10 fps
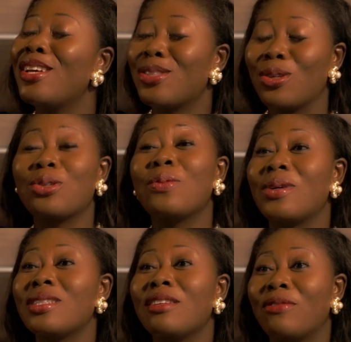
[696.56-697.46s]
social
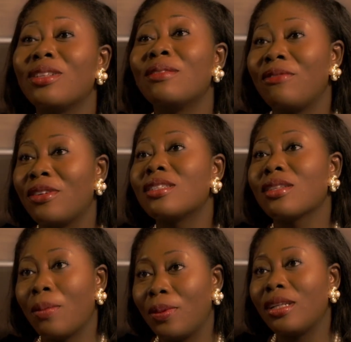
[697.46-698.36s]
person for the
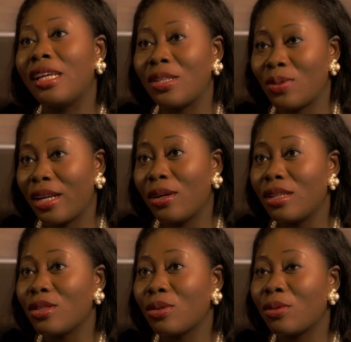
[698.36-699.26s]
first couple of years when I got
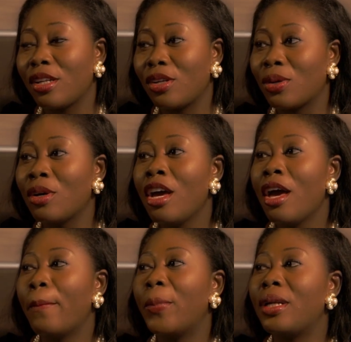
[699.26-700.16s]
into radio,
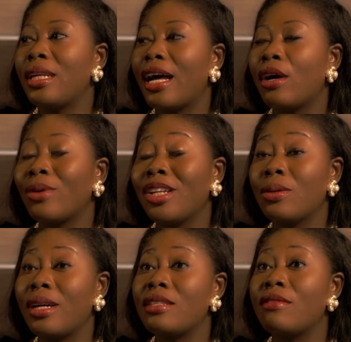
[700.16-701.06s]
but now
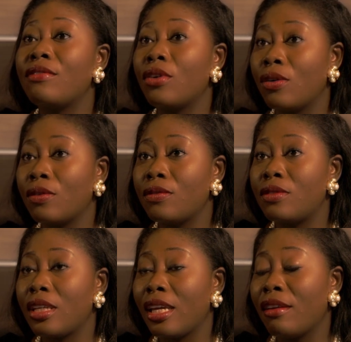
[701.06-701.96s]
radio has
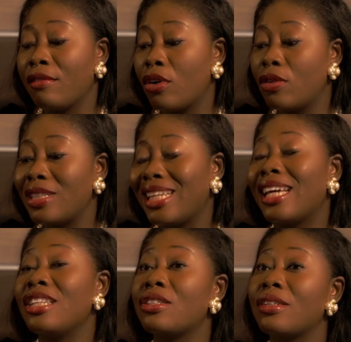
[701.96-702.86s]
evolved in
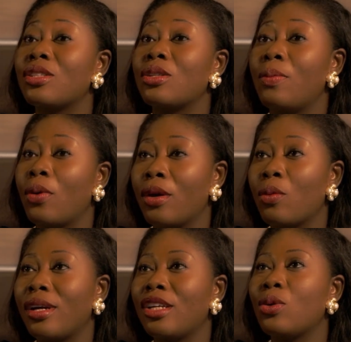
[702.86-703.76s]
Nigeria to the point
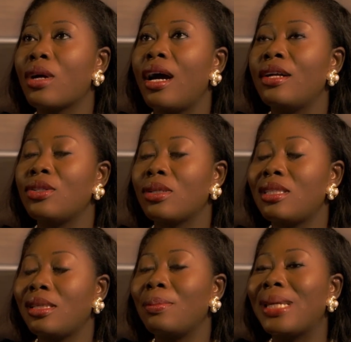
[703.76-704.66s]
where you can't
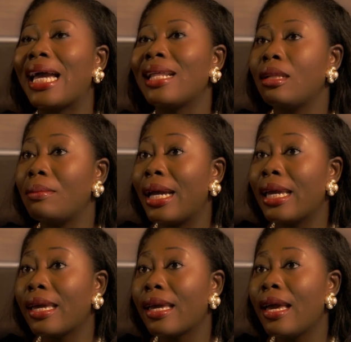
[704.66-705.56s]
just sit behind the mic